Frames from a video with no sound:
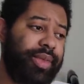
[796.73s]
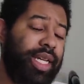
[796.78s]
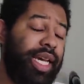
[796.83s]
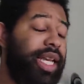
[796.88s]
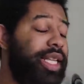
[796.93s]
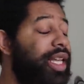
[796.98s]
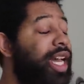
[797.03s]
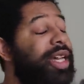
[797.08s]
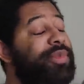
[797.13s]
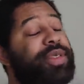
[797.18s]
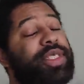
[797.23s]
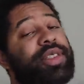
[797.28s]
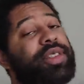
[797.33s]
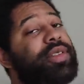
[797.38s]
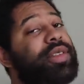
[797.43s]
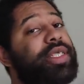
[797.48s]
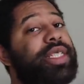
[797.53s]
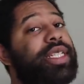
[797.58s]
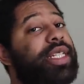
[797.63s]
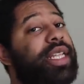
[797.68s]
Now, I
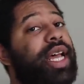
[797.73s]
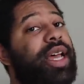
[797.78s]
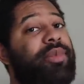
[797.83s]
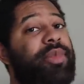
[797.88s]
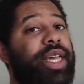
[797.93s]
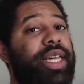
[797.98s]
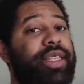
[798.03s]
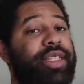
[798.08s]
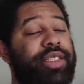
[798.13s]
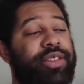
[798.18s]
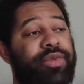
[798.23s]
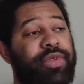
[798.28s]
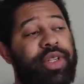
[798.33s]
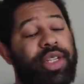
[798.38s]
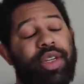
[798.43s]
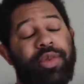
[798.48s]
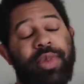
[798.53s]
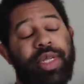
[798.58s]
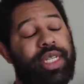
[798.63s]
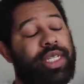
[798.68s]
absolutely did not make this
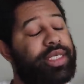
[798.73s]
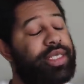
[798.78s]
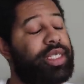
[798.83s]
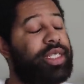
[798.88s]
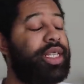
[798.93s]
video because